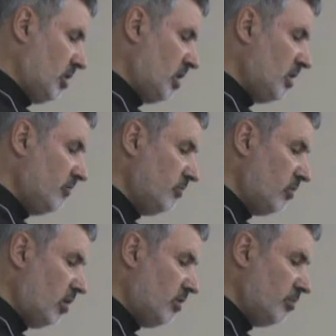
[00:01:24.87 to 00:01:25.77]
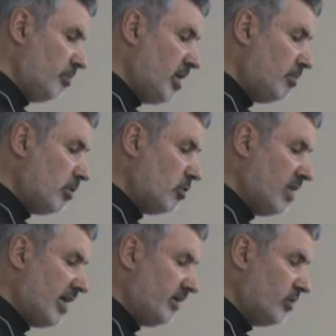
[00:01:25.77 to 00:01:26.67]
And even more, the people
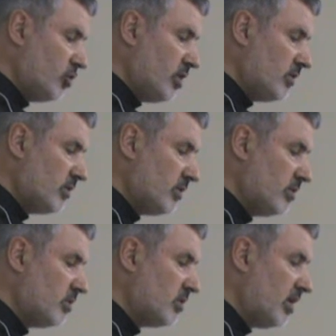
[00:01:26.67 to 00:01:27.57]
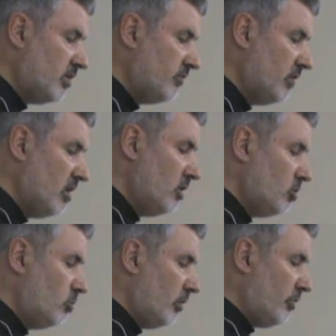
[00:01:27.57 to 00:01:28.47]
connected Jesus himself
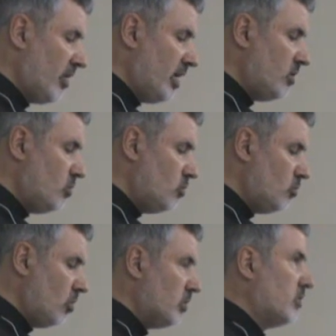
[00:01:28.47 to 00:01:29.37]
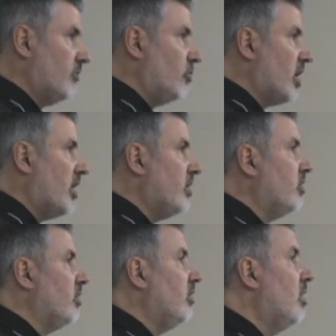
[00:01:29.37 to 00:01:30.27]
to what they knew was the
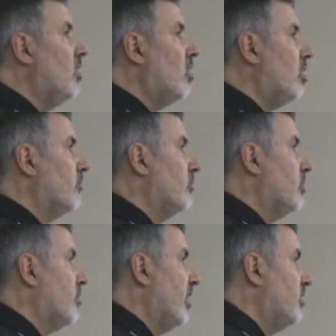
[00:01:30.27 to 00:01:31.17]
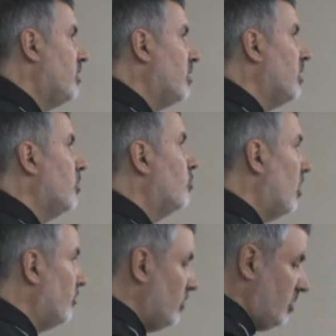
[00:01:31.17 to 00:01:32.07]
vocation of an authentic
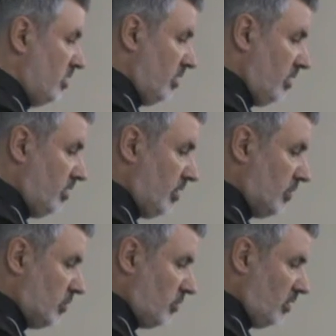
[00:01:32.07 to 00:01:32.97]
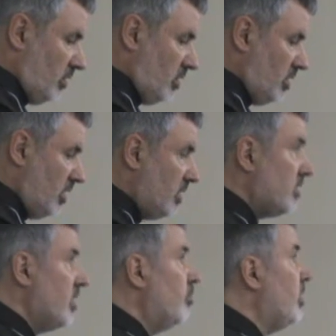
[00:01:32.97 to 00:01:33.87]
prophet in Israel. He
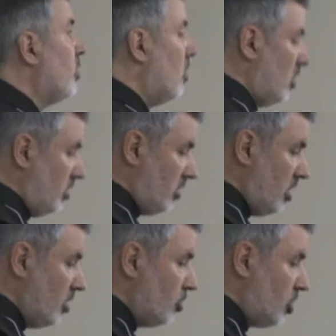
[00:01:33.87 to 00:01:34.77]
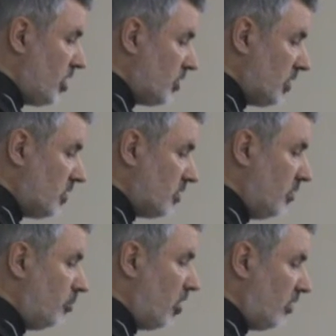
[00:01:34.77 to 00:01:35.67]
simply called Jesus
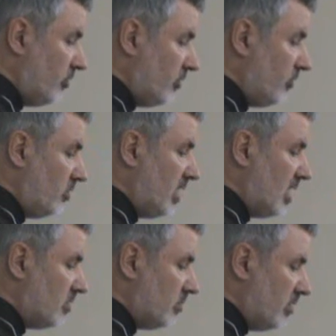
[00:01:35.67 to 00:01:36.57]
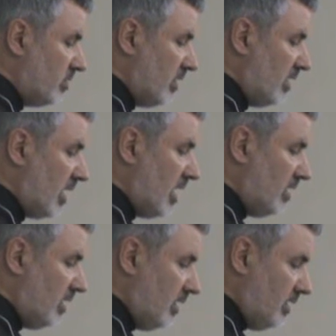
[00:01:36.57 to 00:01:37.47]
the prophet from Nazareth in
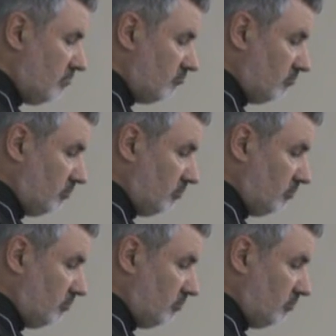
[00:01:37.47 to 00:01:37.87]
Galilee.